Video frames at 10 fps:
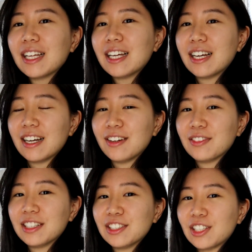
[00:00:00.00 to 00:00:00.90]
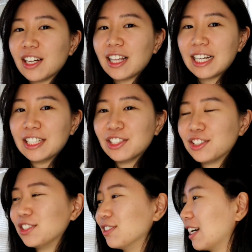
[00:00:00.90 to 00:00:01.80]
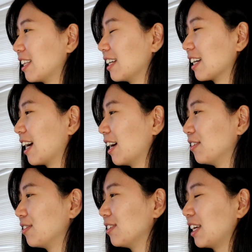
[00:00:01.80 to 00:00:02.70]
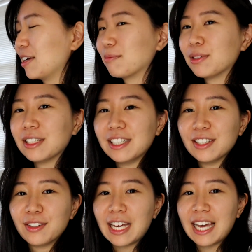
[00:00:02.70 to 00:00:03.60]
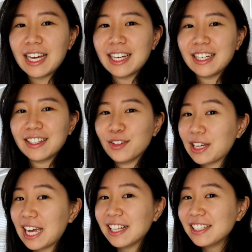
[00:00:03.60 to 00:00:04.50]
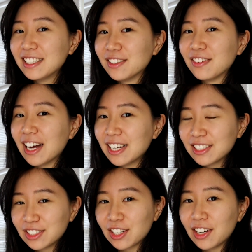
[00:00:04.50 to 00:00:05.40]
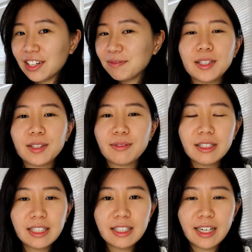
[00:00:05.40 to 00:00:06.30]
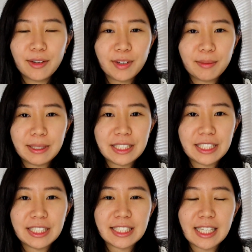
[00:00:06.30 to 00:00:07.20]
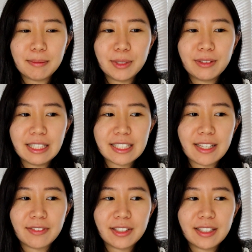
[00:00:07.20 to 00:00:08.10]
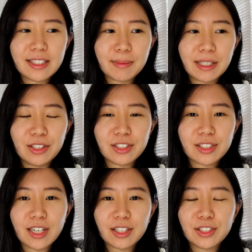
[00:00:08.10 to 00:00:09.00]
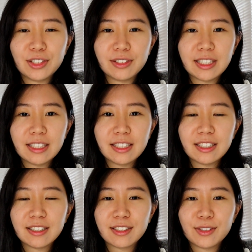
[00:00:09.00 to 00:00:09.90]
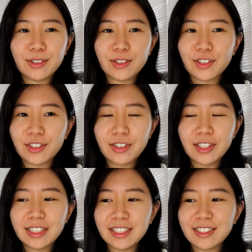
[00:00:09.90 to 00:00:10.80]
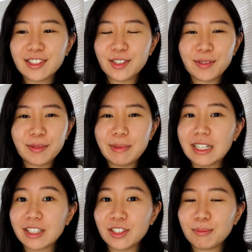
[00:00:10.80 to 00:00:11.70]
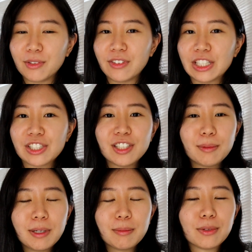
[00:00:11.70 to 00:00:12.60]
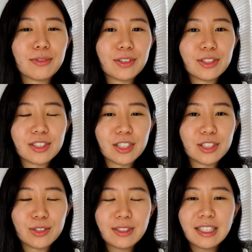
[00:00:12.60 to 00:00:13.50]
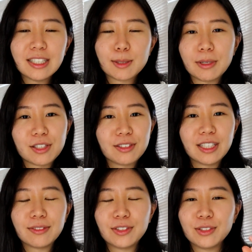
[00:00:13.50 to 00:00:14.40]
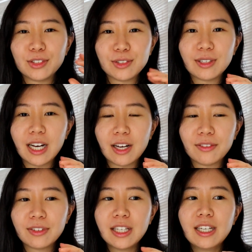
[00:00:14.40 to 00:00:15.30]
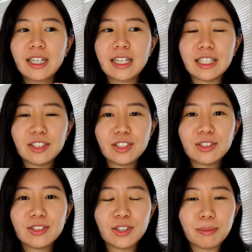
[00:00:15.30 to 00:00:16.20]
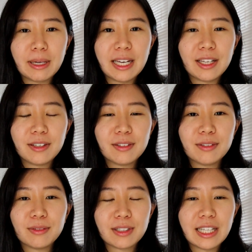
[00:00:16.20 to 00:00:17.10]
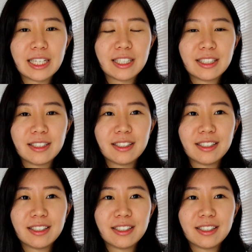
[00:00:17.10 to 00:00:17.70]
of a jawline issue. I think I have a pretty okayly defined jaw. One thing that I want to mention is that mewing is definitely something you should talk to your dentist or orthodontist or a medical professional about before you start doing it, especially if you do have issues or pain-related